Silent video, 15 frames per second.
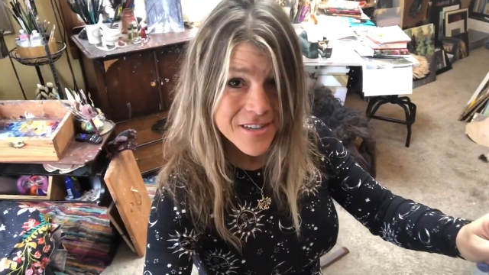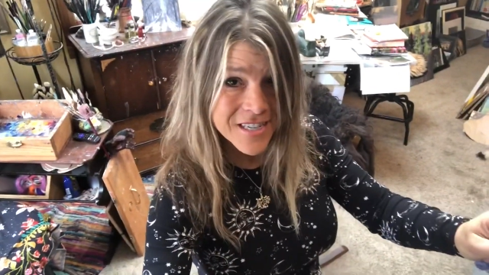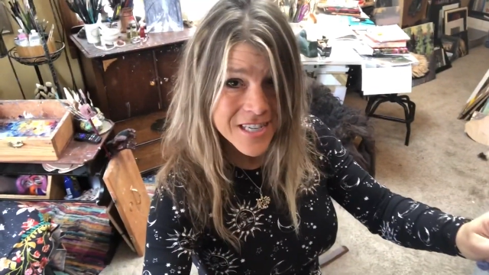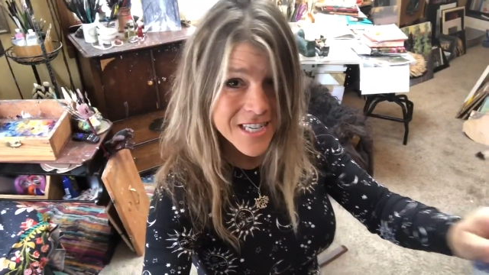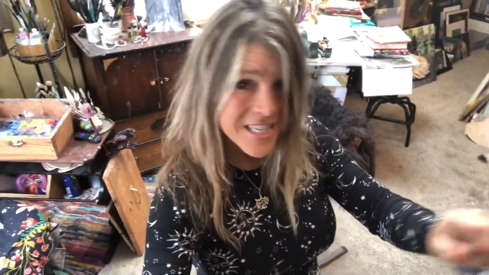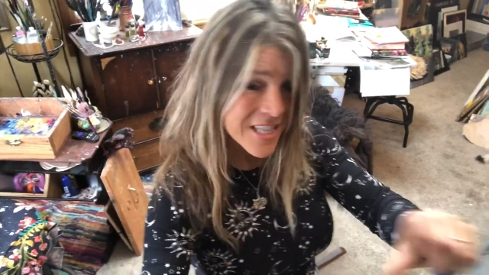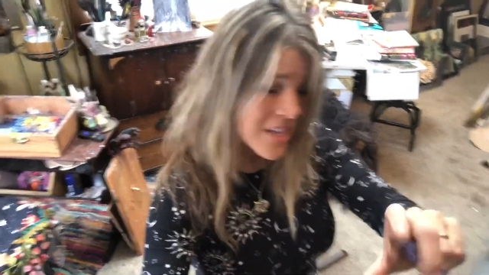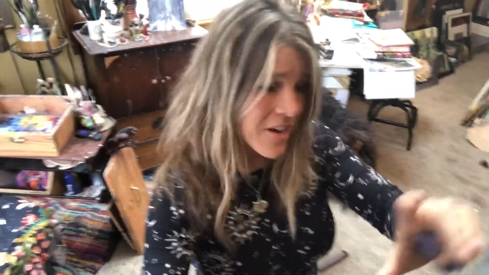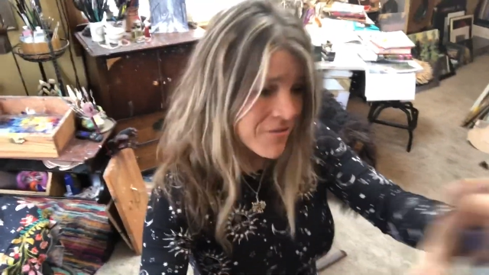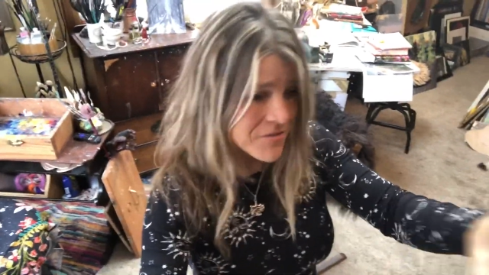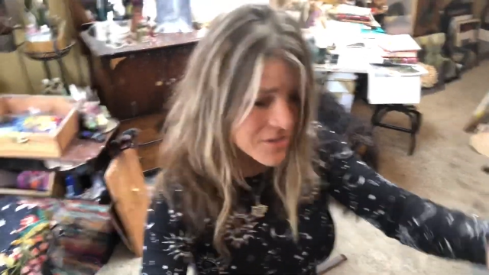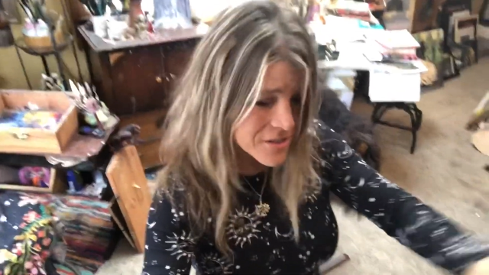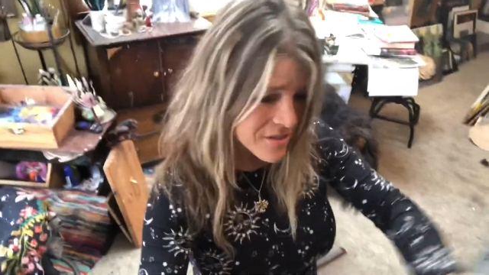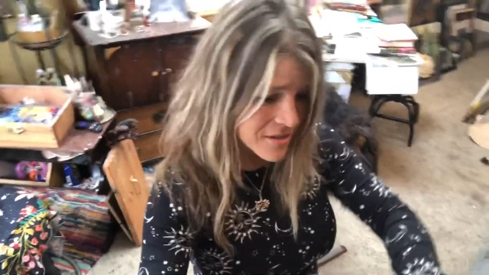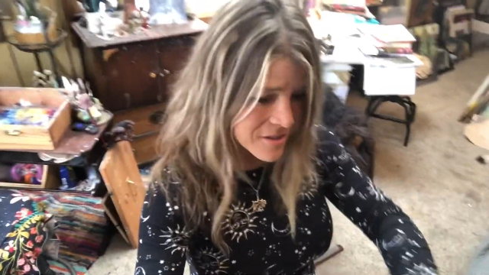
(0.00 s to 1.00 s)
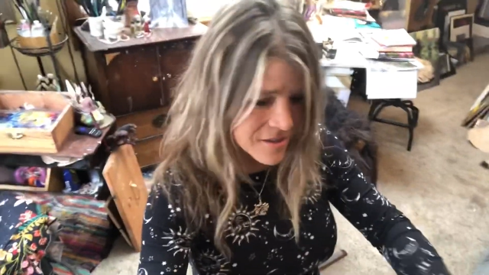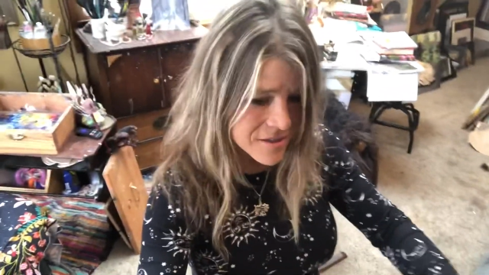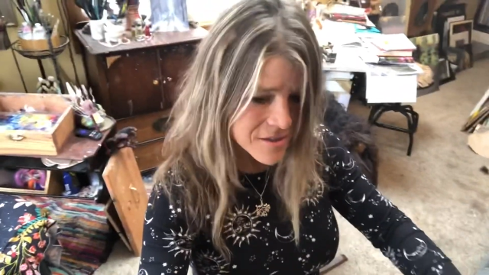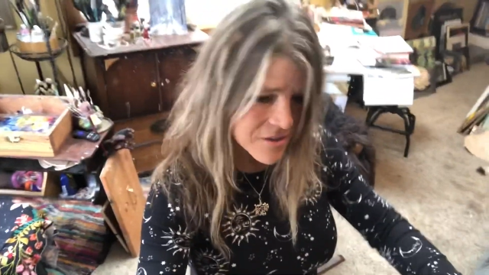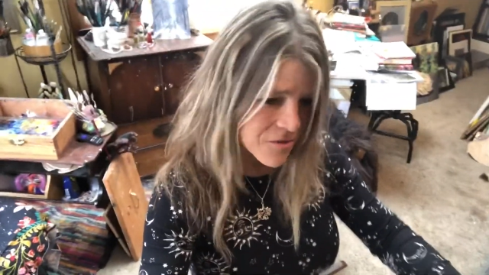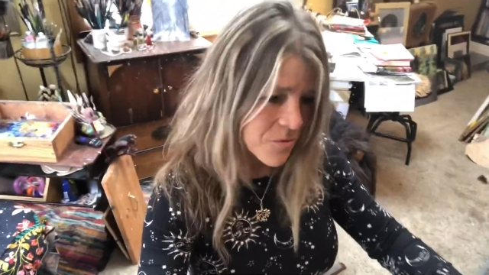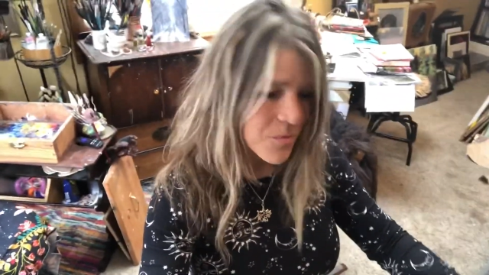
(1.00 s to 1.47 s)
and he loved
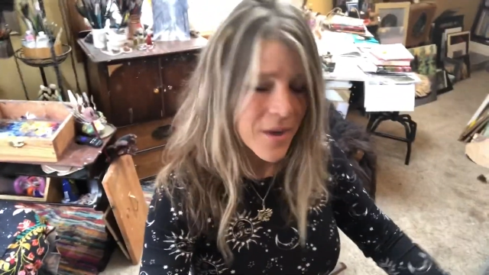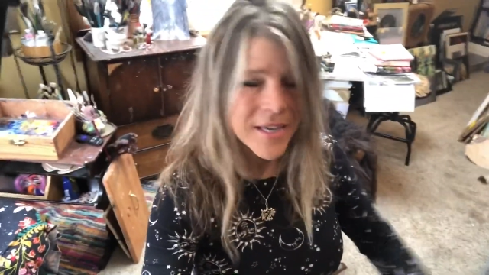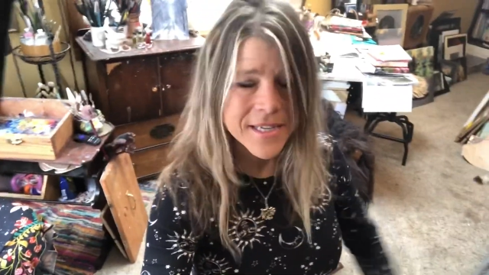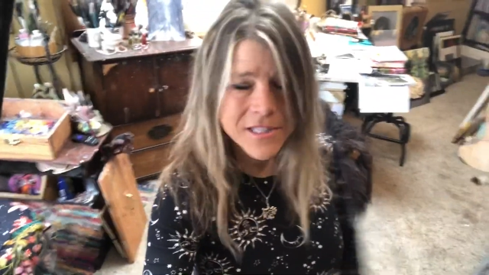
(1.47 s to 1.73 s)
the way it